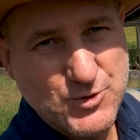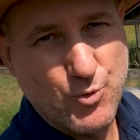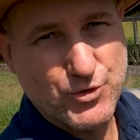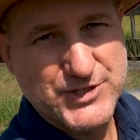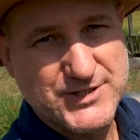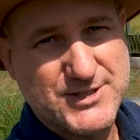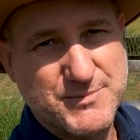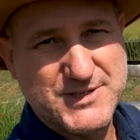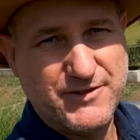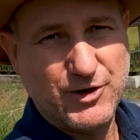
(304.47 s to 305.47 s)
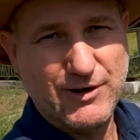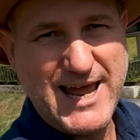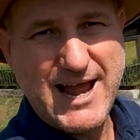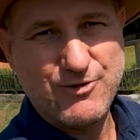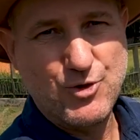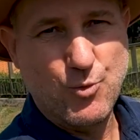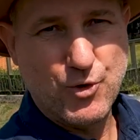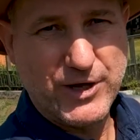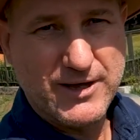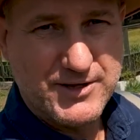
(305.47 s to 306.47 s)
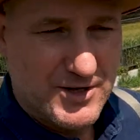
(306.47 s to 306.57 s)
the water system, so they're allowing the water